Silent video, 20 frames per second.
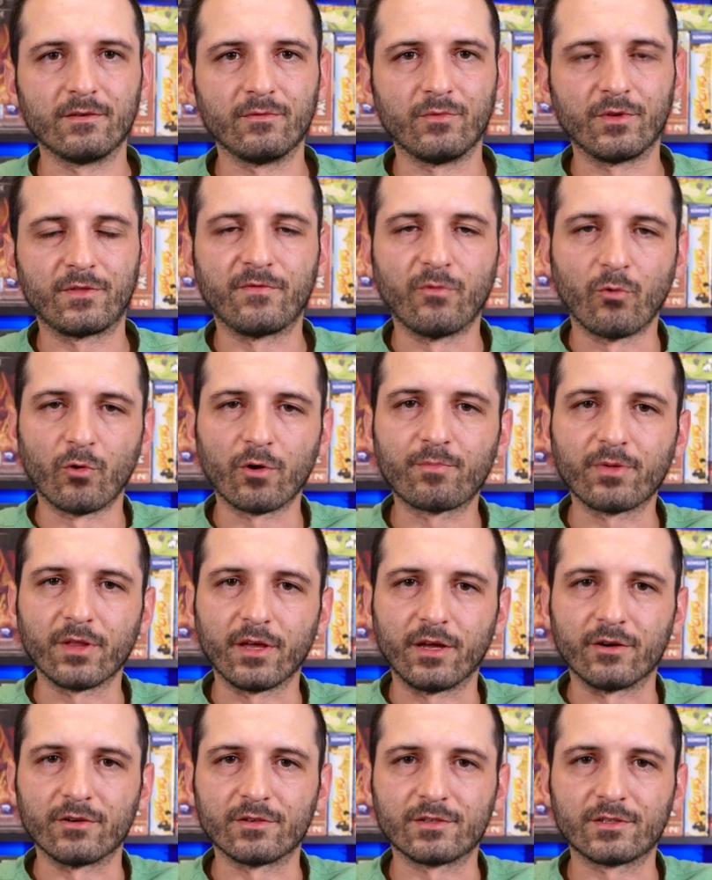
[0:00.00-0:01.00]
with four
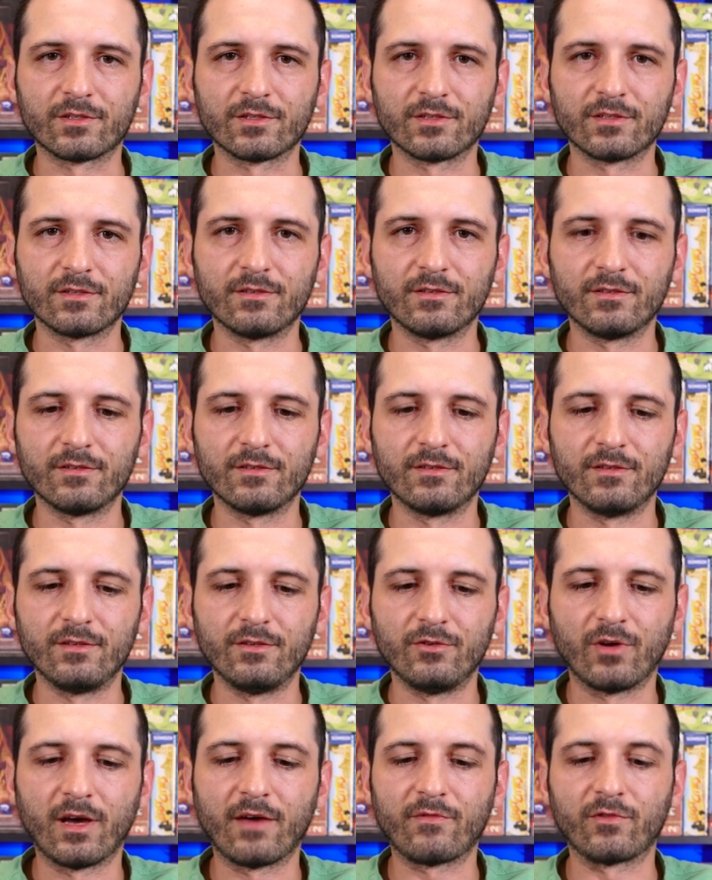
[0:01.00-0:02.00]
players,
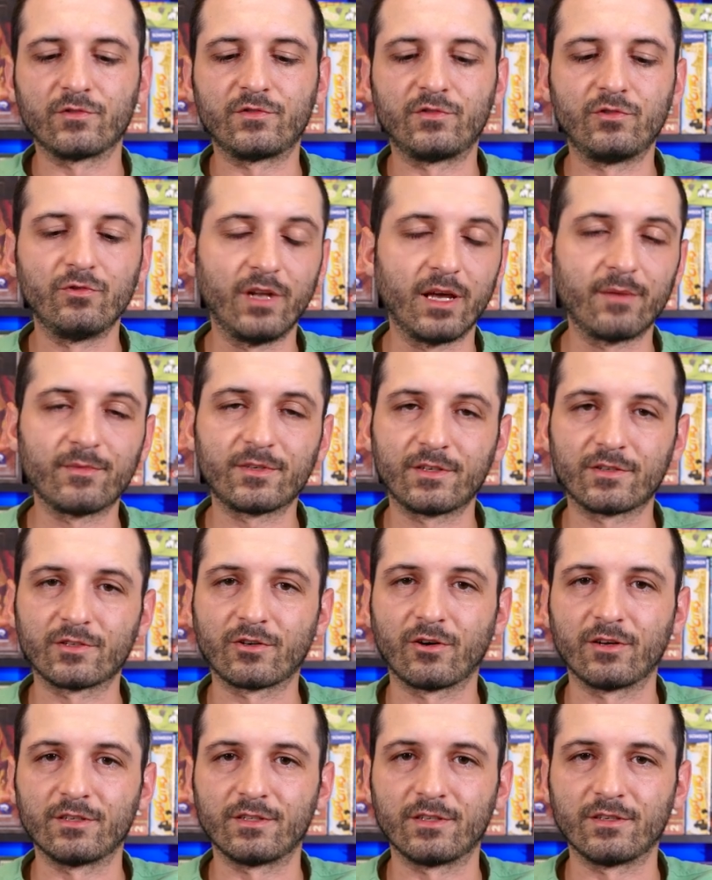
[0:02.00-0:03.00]
you have those two Nemesis
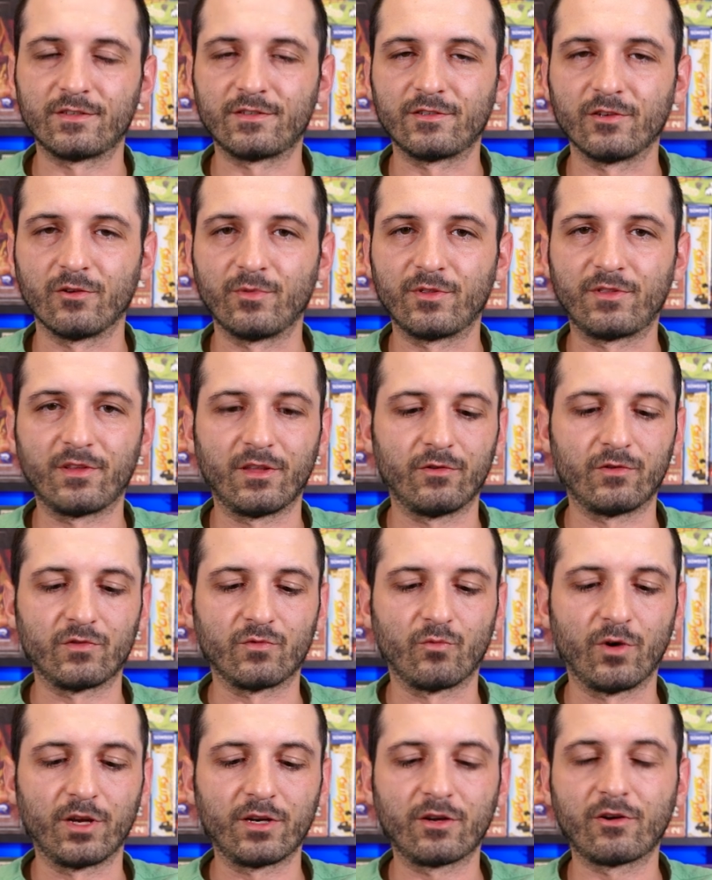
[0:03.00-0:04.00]
cards in still, but then
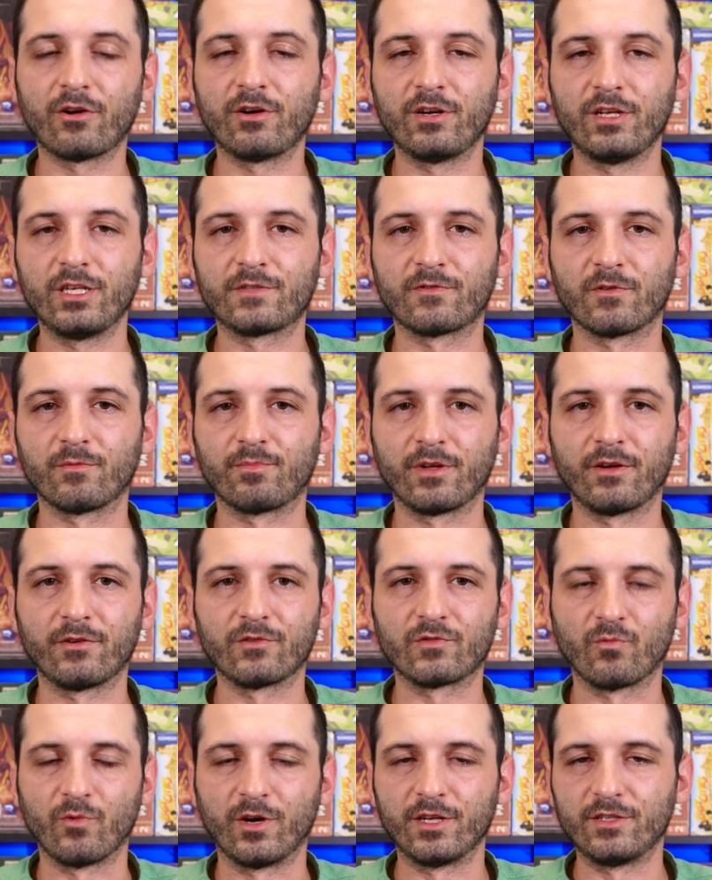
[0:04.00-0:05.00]
there's one card each for
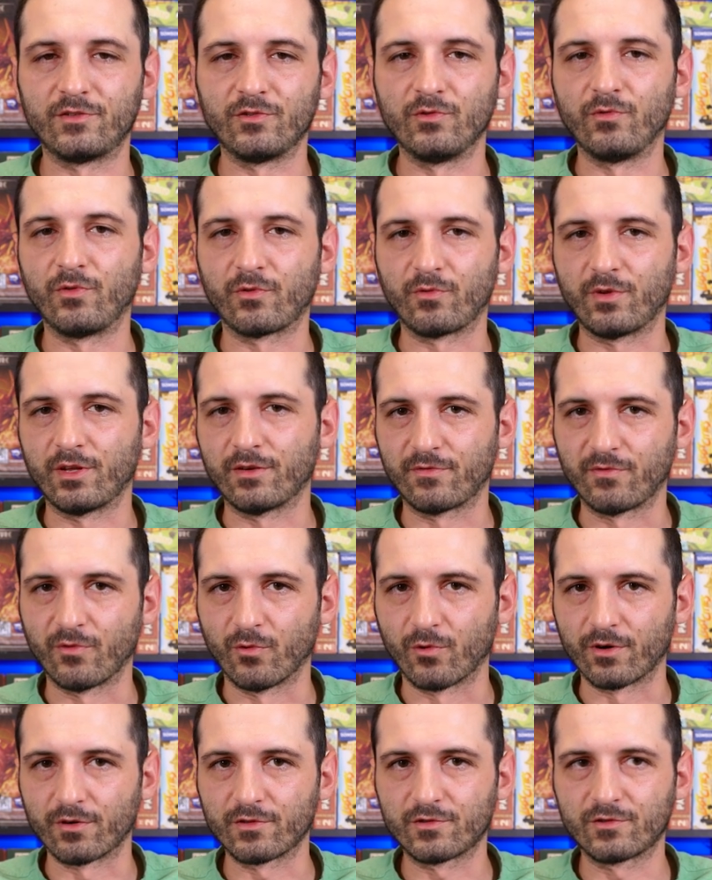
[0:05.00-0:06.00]
players one, two, three, and four.